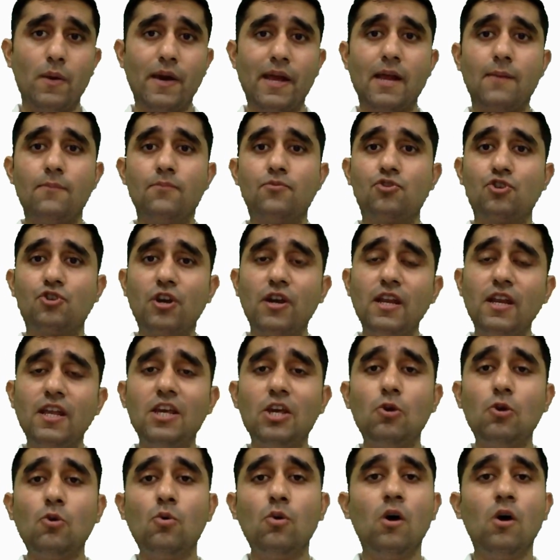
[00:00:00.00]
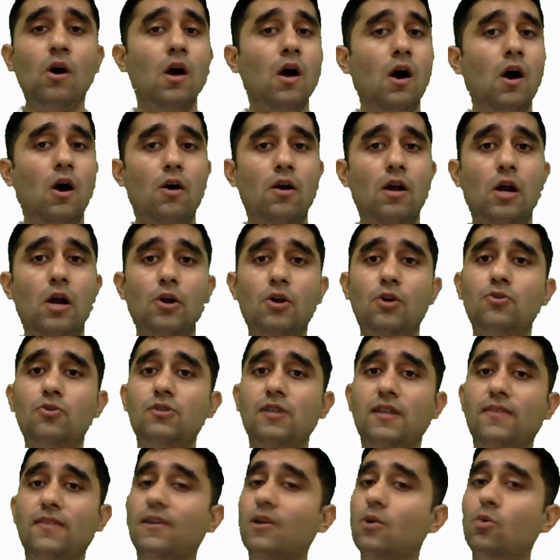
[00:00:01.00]
where I'm training you on how to
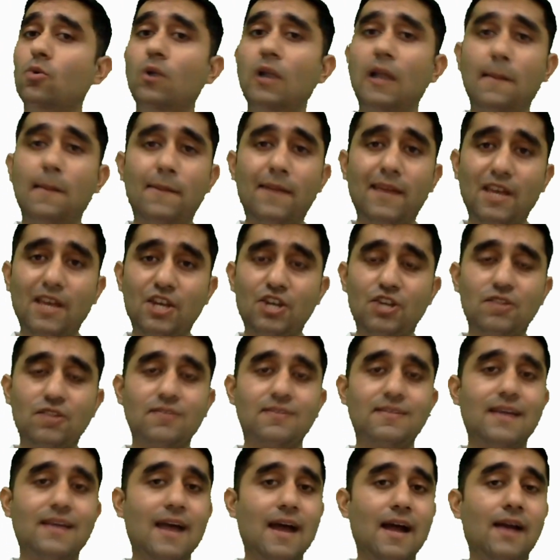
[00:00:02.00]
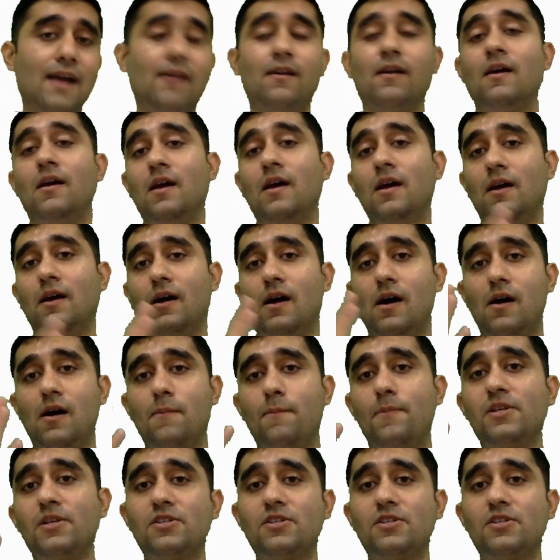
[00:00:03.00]
use other Google applications and uh,